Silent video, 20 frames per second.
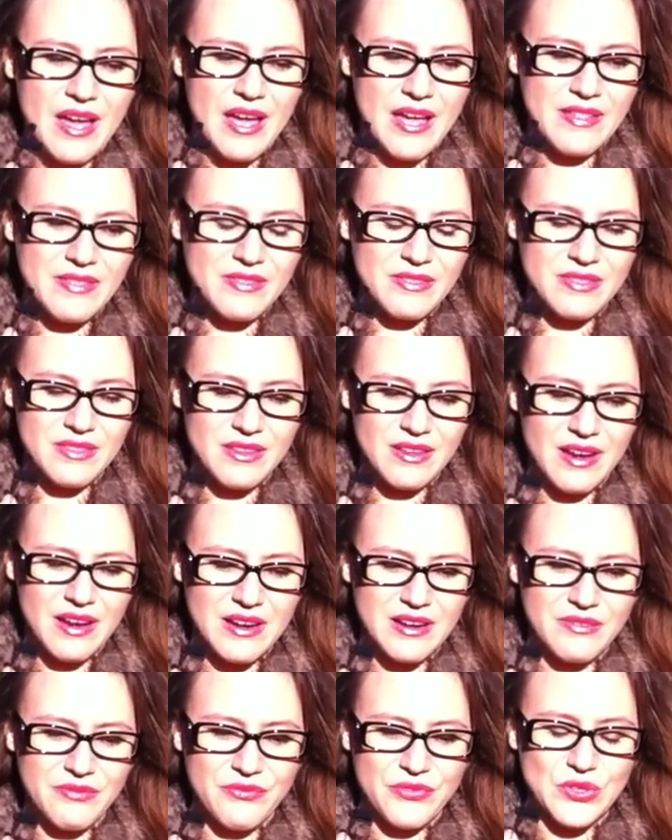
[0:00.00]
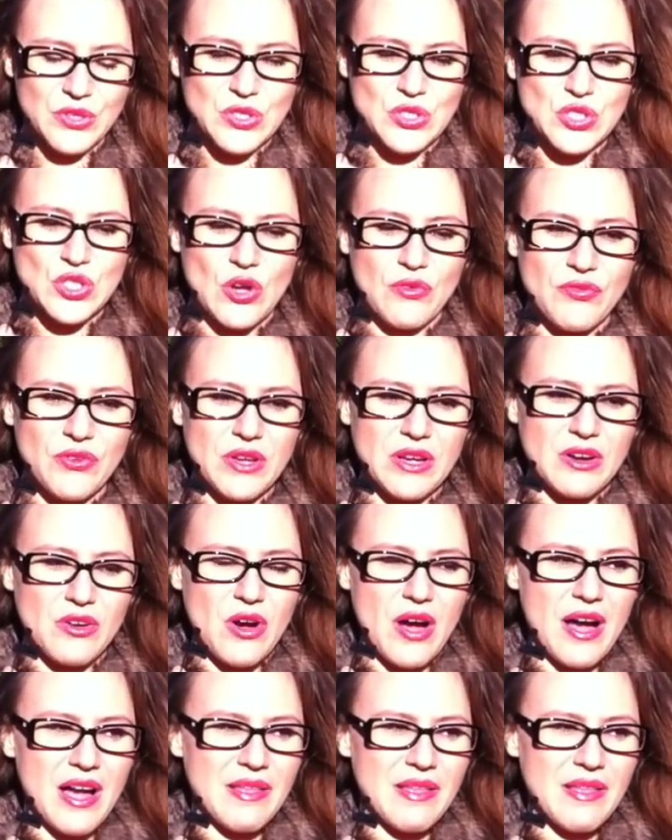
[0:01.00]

and kind of philosophical,